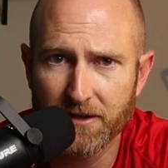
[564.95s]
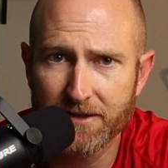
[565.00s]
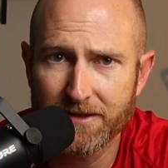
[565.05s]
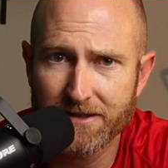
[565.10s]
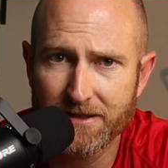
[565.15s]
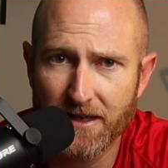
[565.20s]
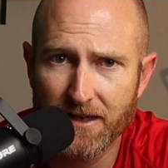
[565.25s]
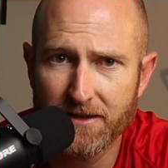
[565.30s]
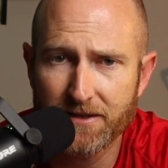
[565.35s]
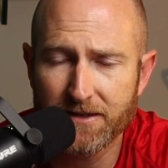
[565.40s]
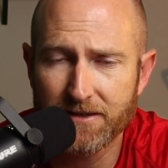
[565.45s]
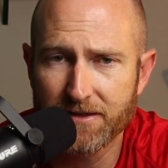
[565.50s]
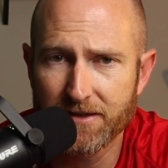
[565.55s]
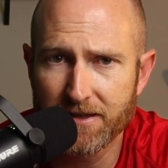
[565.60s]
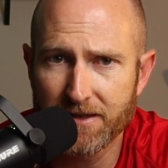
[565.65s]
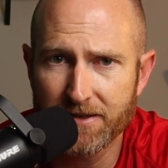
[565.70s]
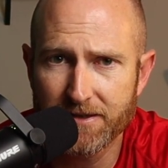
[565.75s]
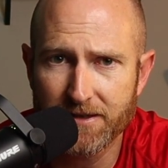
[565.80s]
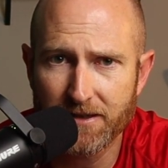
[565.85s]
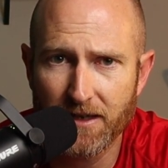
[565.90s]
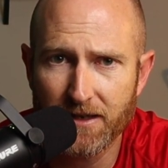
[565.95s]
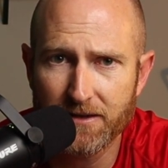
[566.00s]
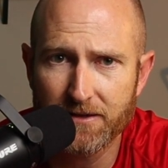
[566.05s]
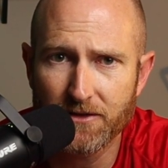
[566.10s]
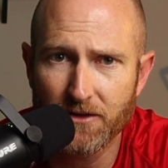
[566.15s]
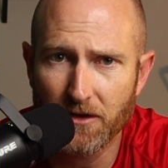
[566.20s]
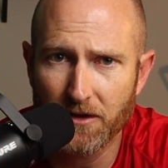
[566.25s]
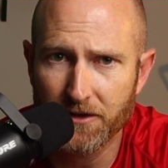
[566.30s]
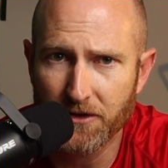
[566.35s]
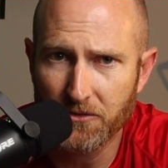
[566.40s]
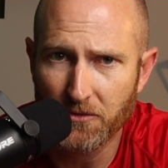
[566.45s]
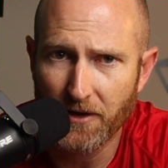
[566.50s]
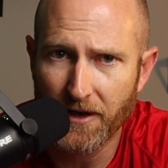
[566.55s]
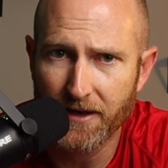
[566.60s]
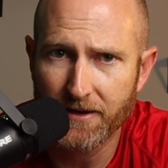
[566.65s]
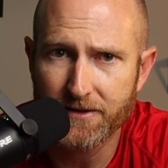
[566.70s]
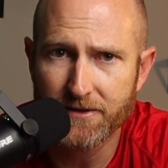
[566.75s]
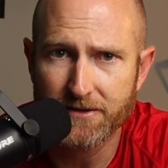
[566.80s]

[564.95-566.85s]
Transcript: ascent and descent during the race,